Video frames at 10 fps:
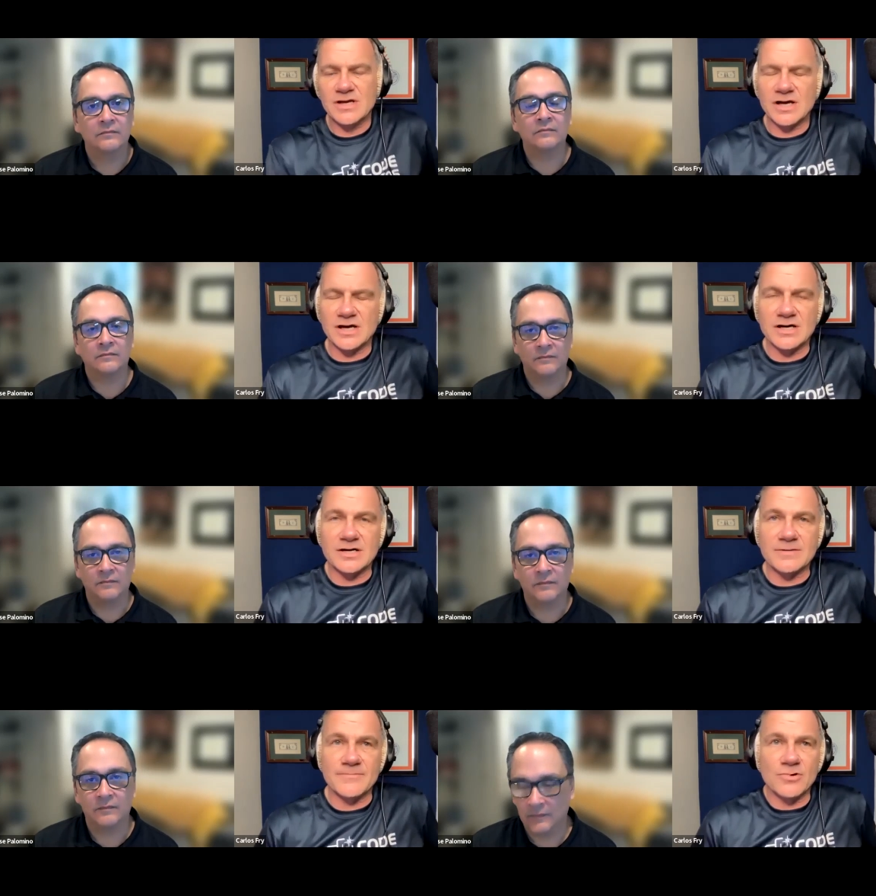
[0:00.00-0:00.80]

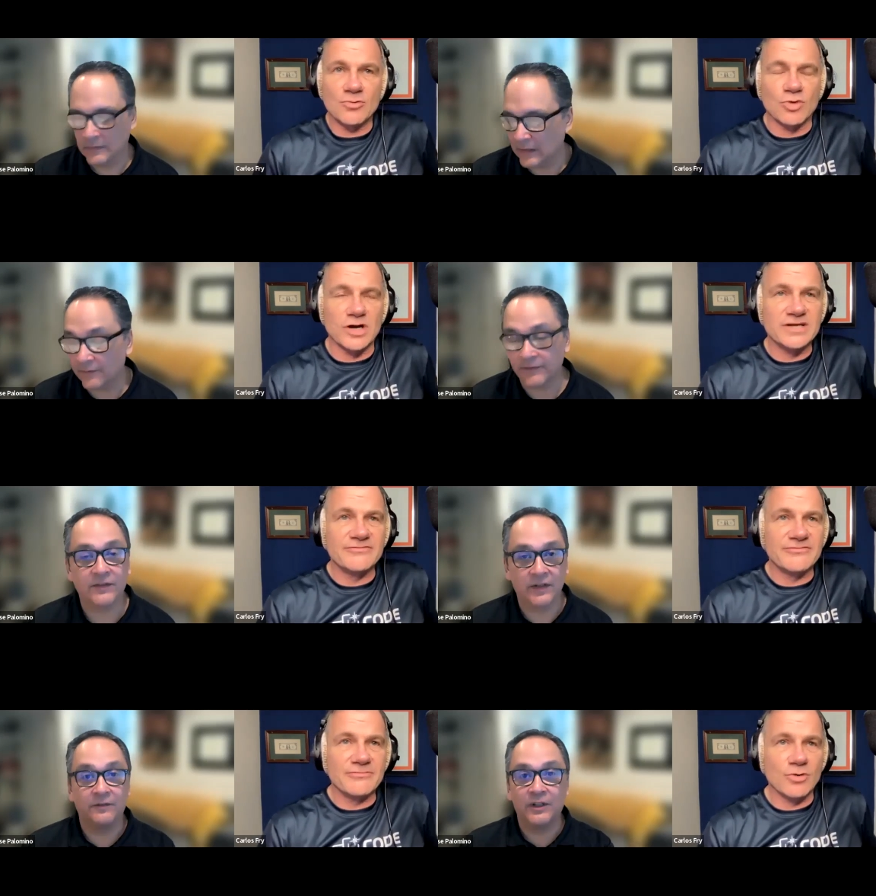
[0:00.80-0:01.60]
Speaker 1: Love
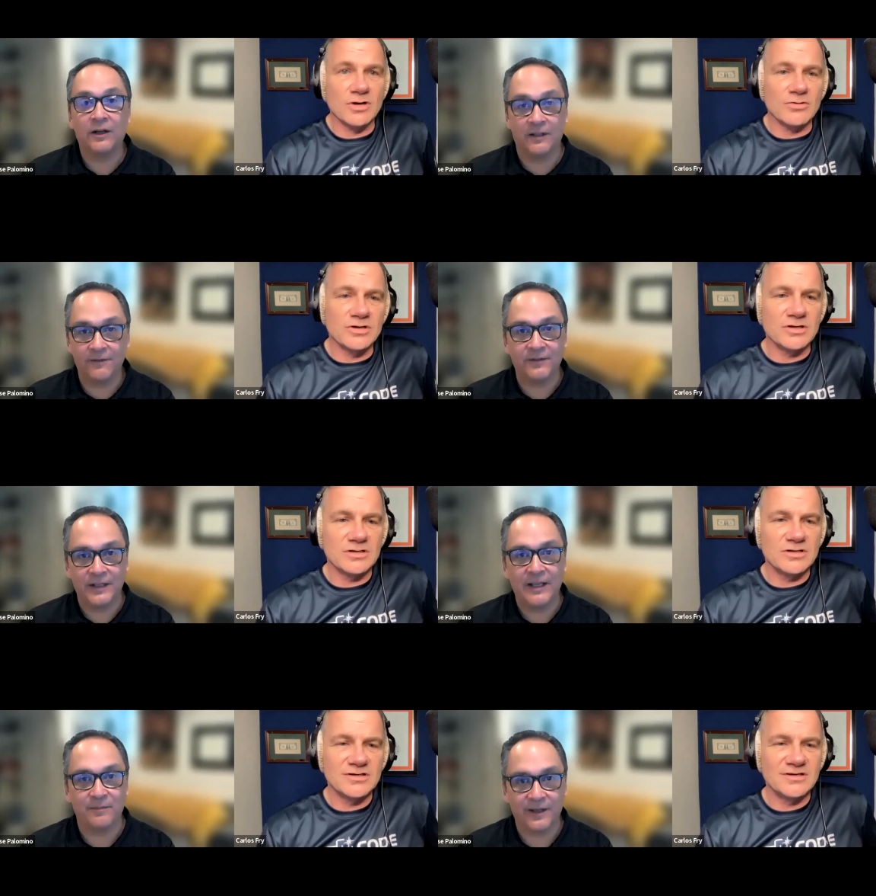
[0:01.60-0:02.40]
the
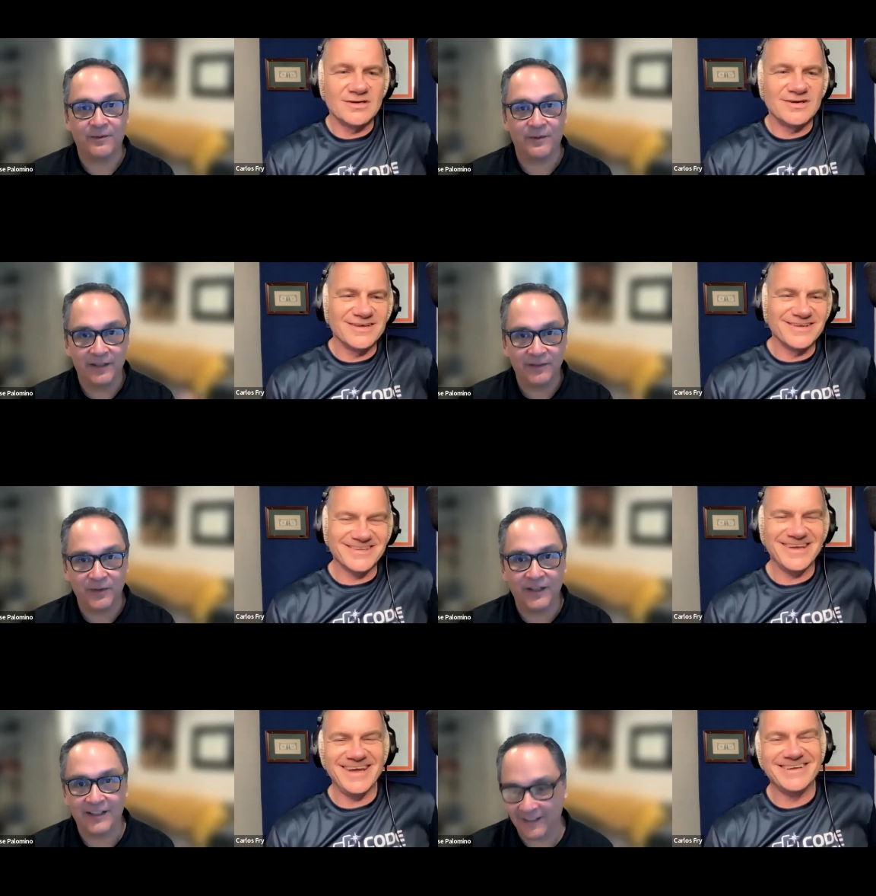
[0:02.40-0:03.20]
name, by the way. That's
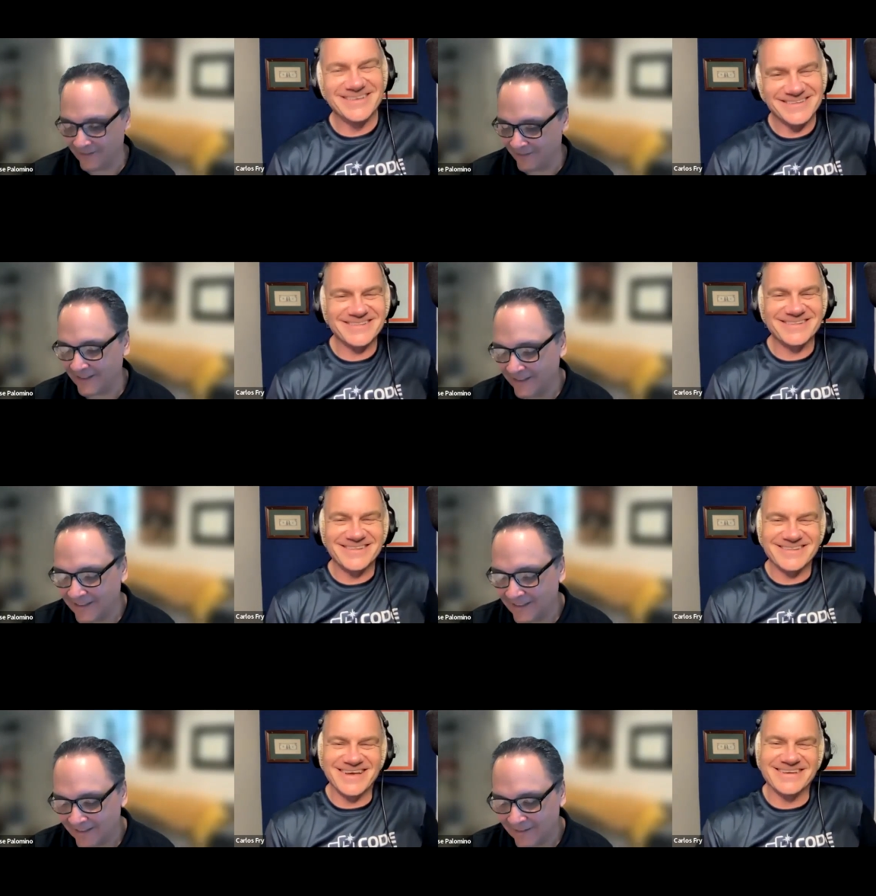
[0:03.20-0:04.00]
great. I love
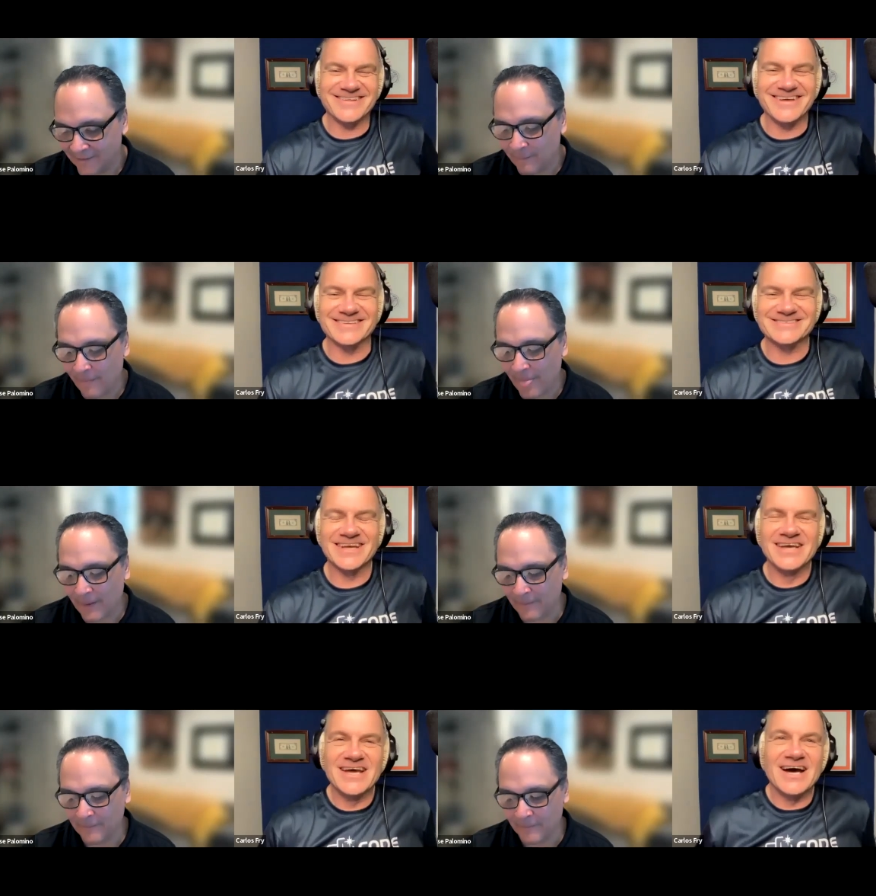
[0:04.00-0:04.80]
it. Hey,
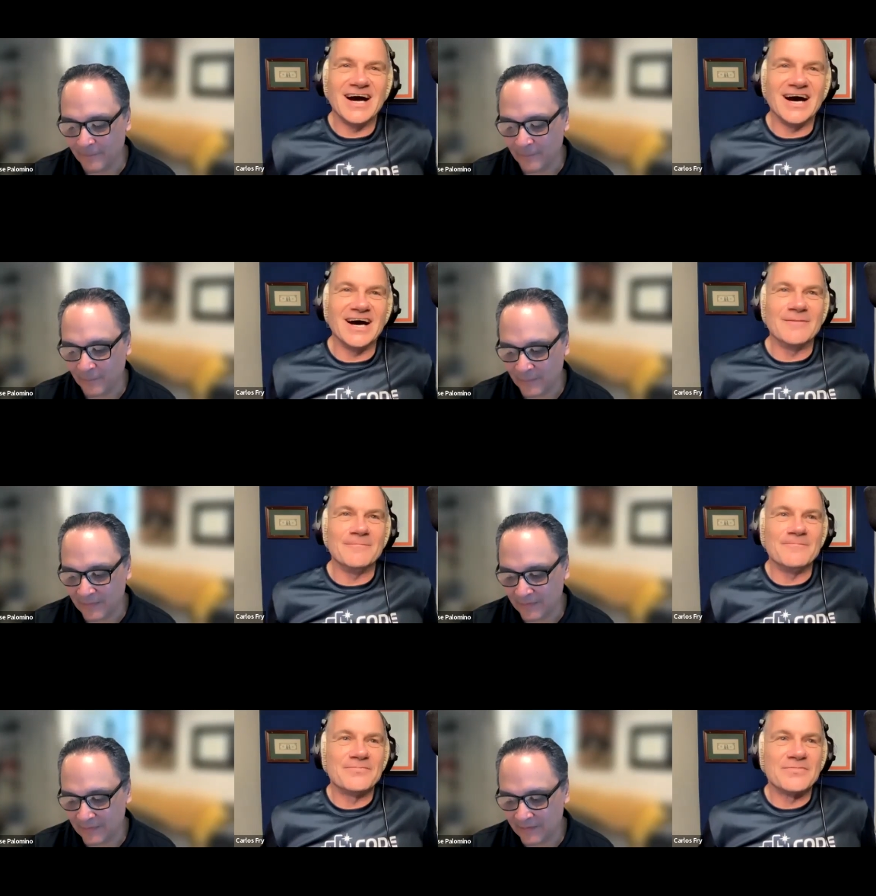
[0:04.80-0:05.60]
thanks.